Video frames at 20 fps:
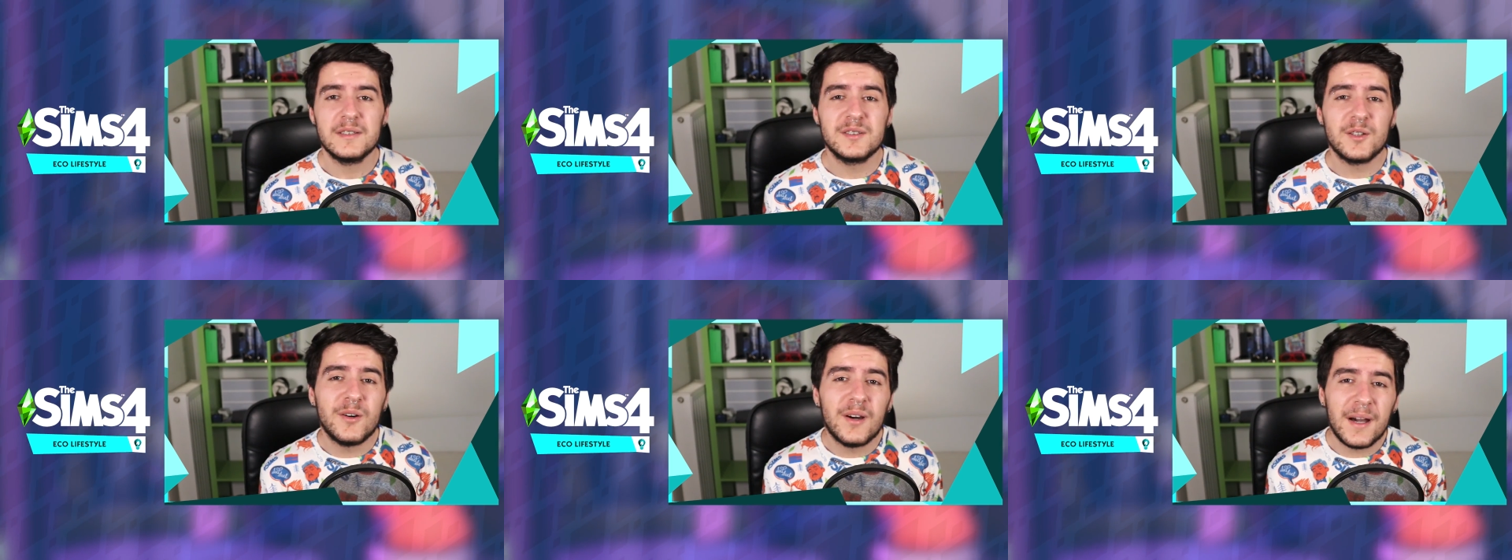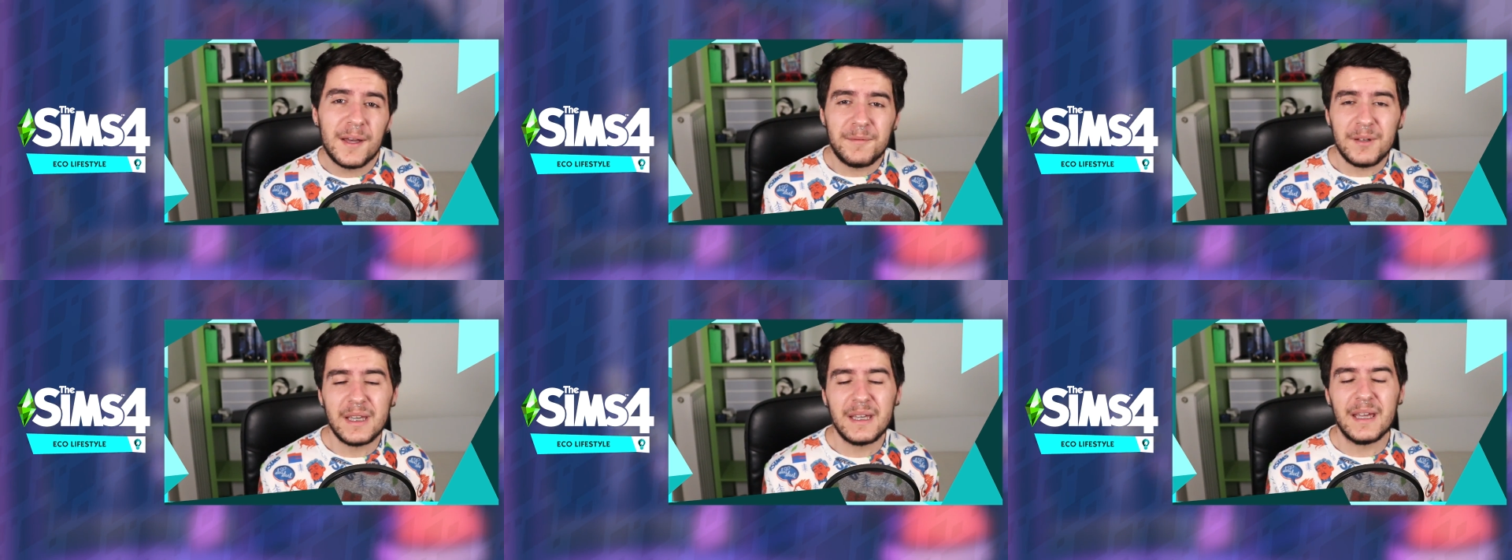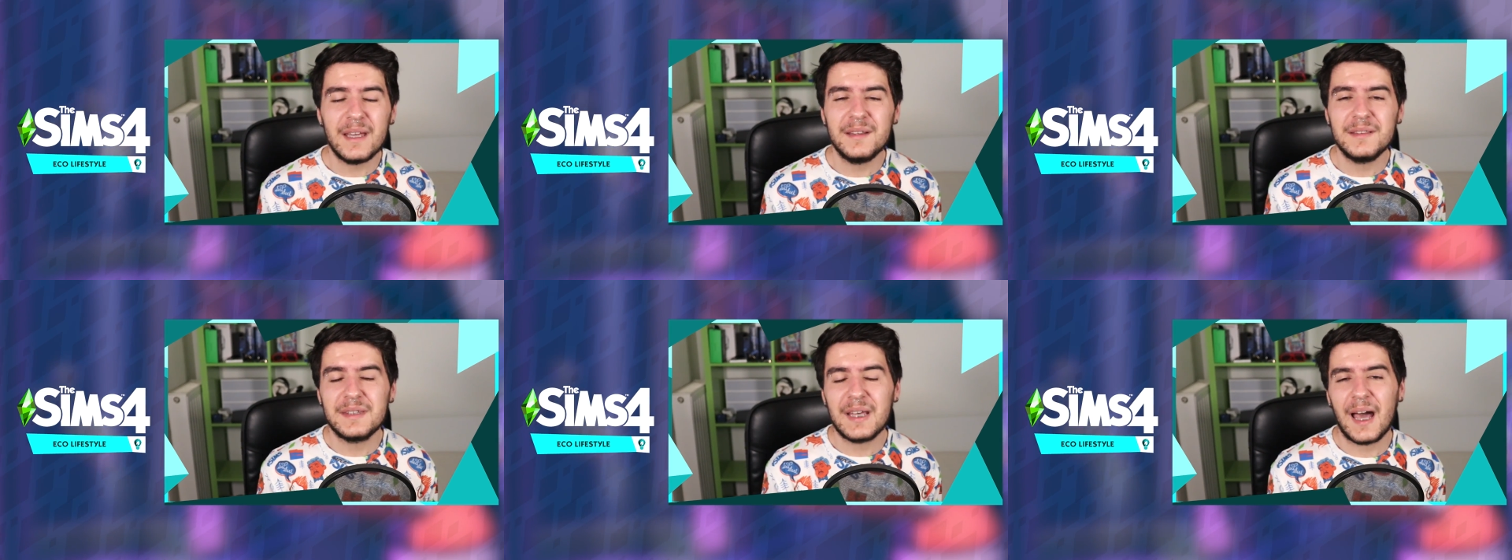So
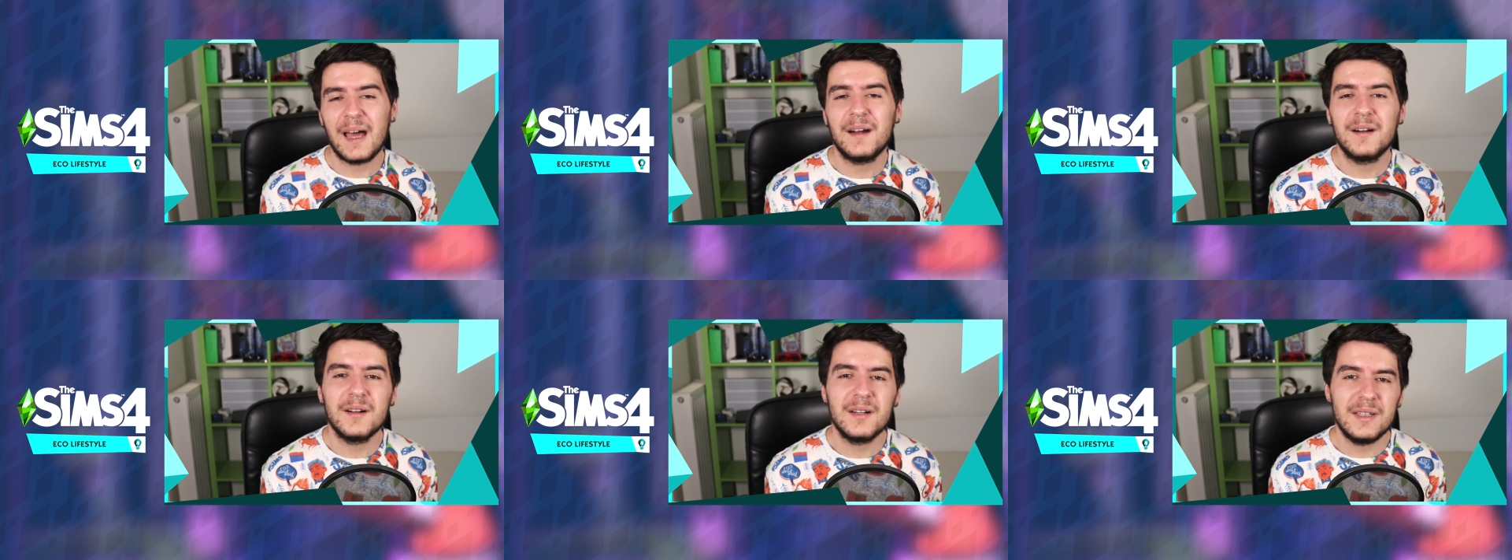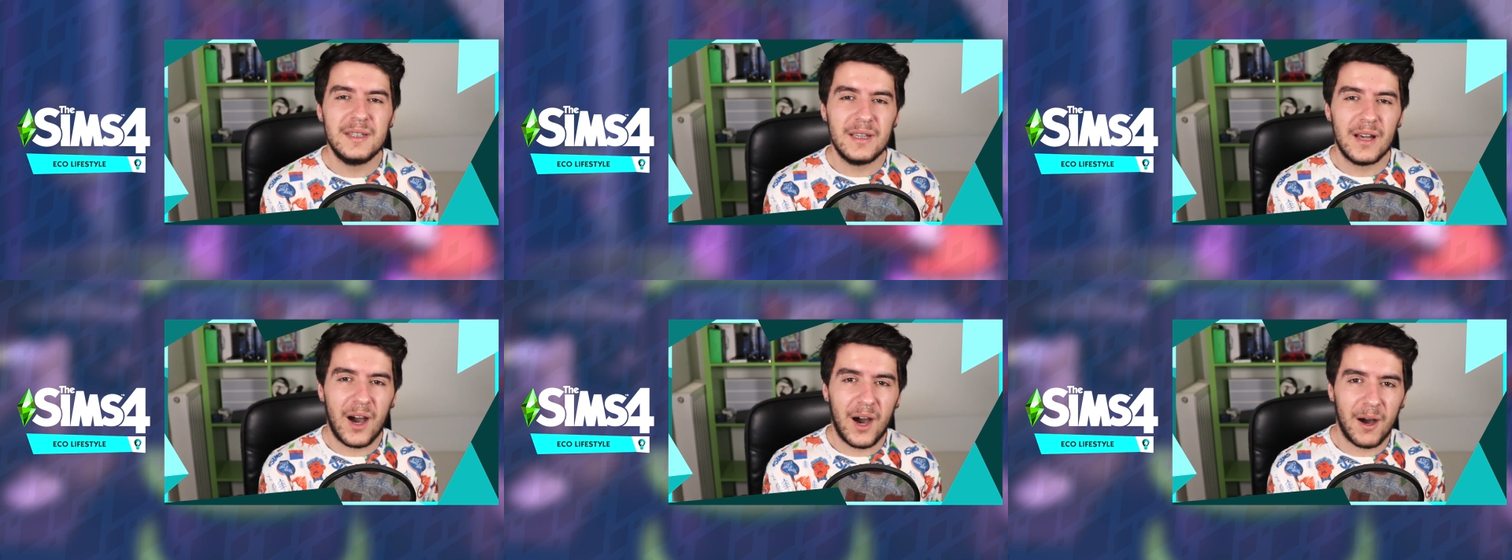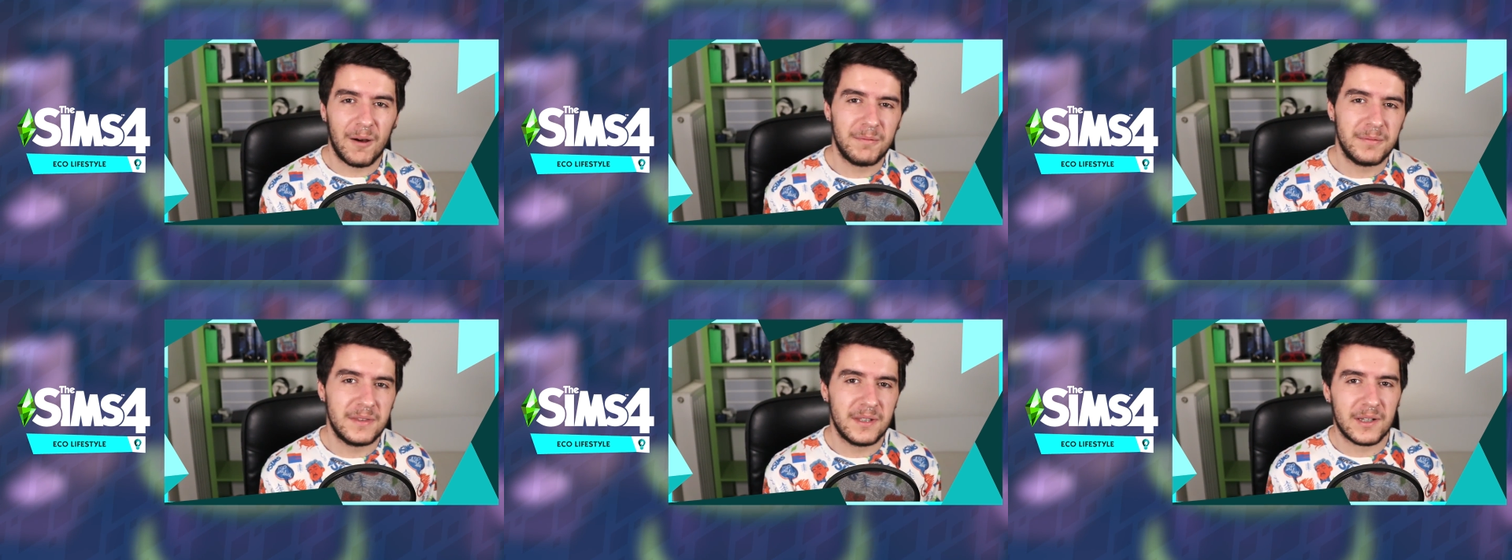living entirely
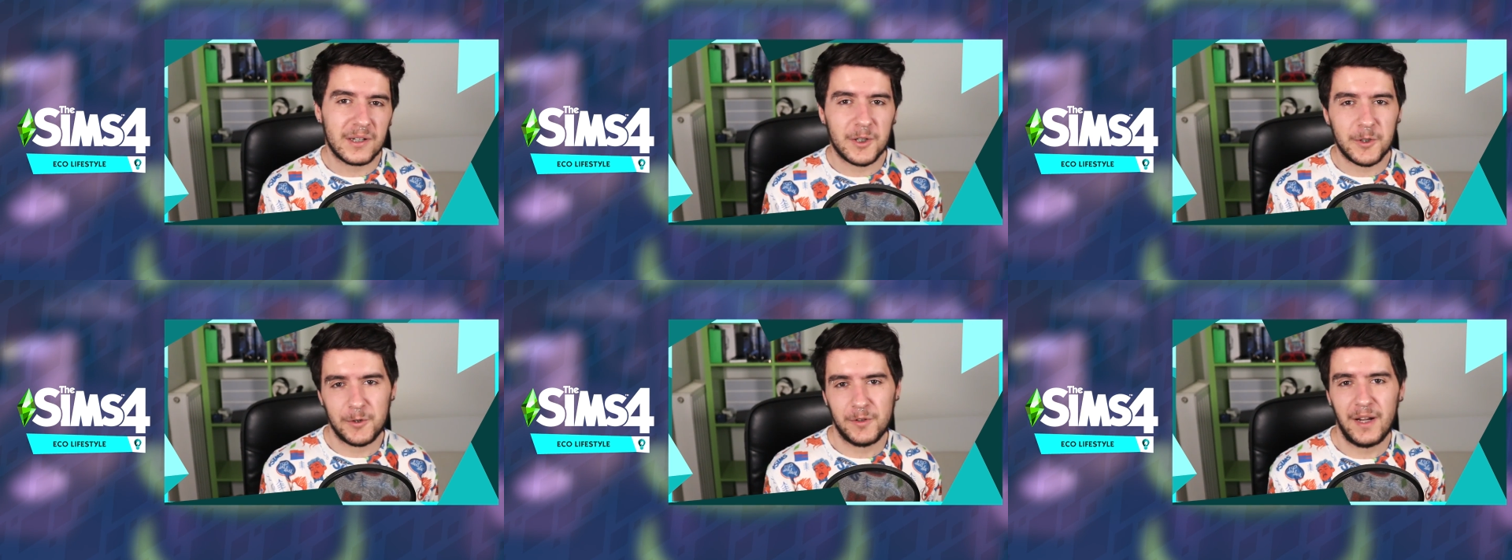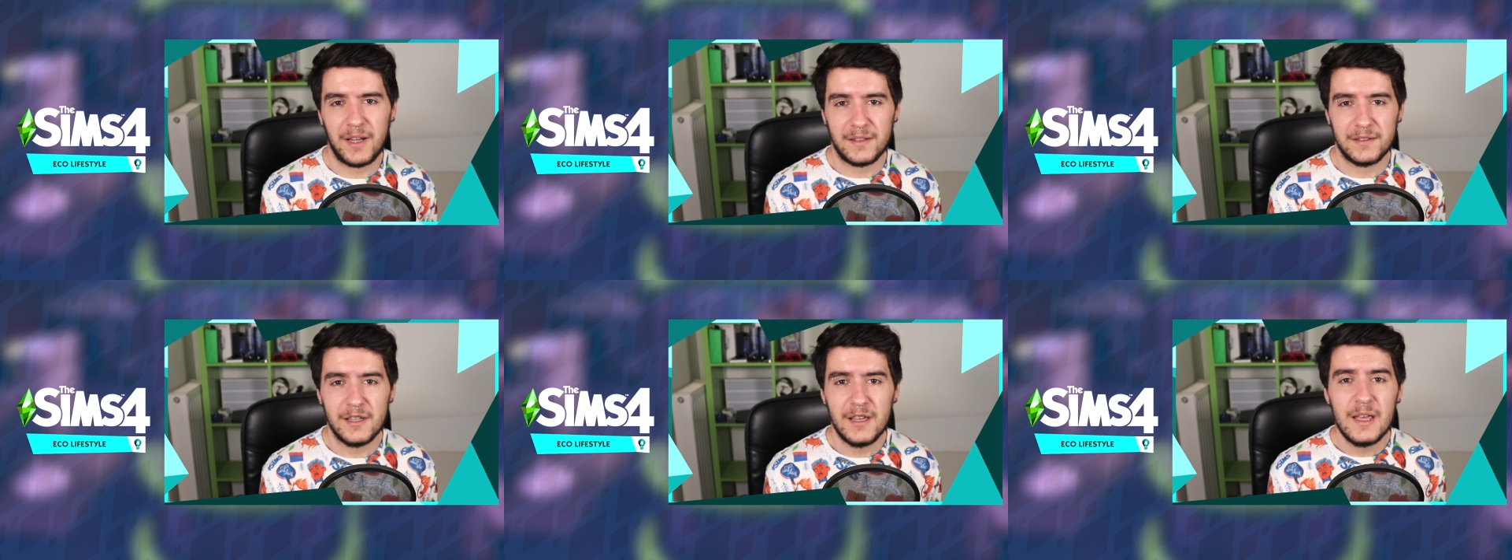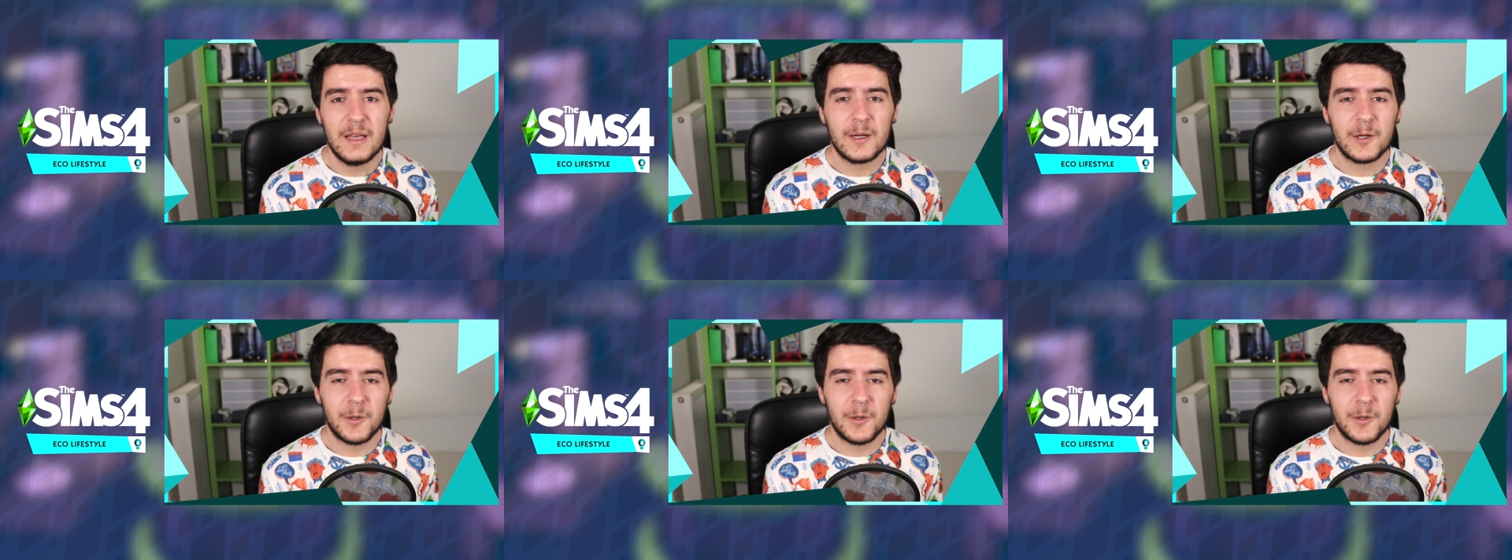off the grid,